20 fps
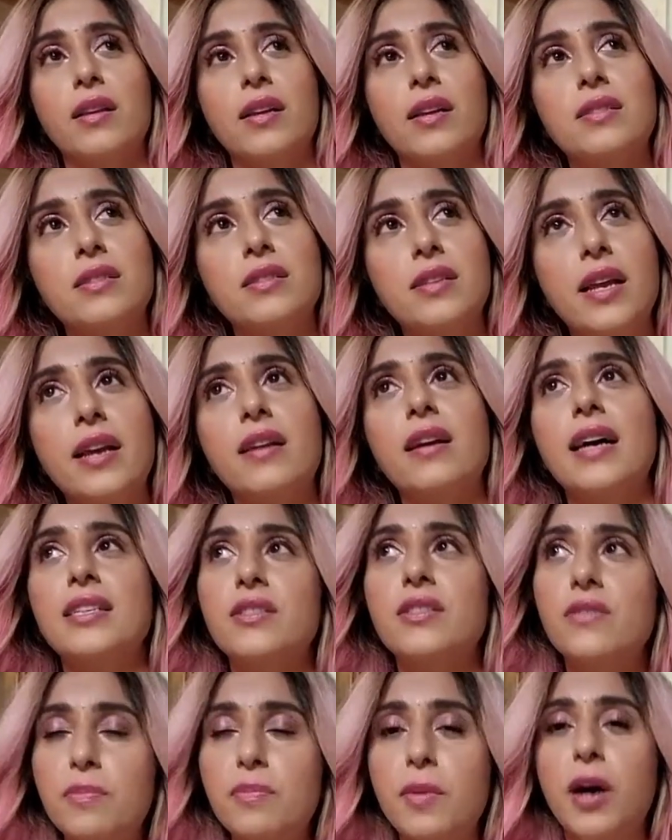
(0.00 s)
it's like
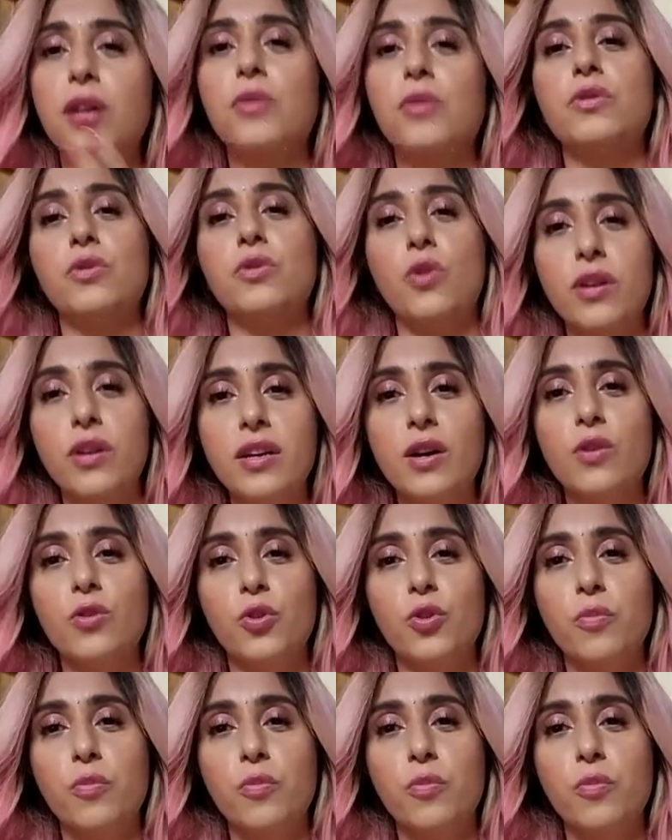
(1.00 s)
as if the path was calling out